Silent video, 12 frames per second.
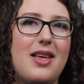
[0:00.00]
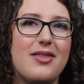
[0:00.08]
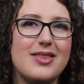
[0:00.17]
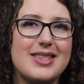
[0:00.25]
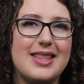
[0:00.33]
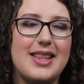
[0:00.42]

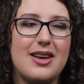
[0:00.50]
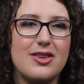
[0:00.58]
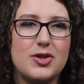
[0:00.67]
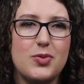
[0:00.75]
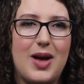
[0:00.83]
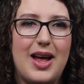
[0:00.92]
others in there
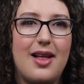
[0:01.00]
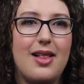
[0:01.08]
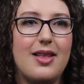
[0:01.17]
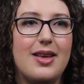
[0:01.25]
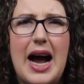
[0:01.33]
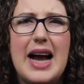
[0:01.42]
as
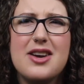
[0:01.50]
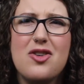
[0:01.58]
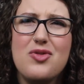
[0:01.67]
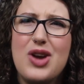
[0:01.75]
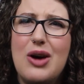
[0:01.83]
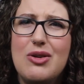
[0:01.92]
well. I
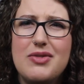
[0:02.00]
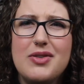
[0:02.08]
don't know